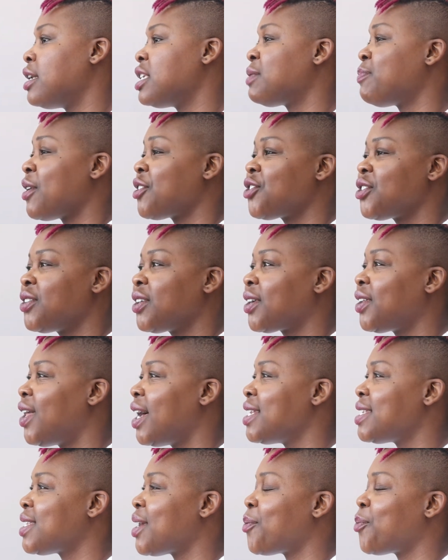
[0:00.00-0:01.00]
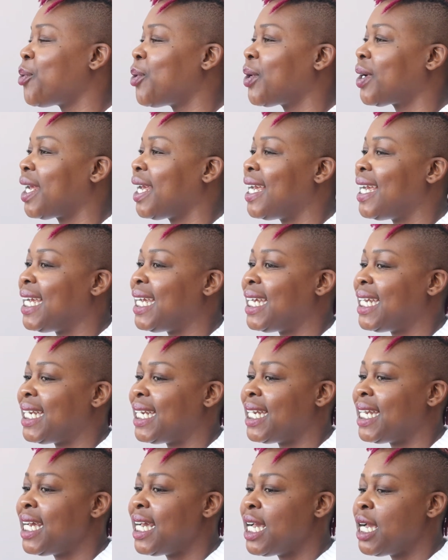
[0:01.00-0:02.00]
especially the clients that work
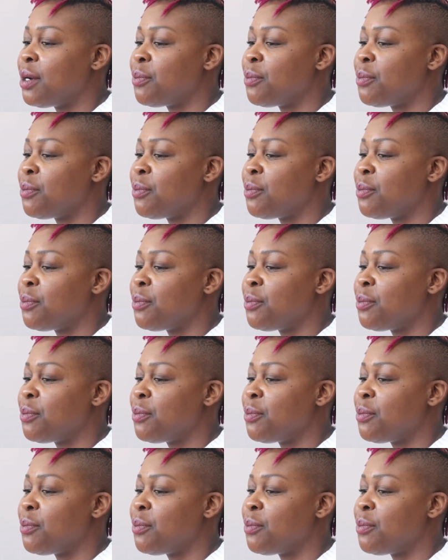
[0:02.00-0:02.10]
in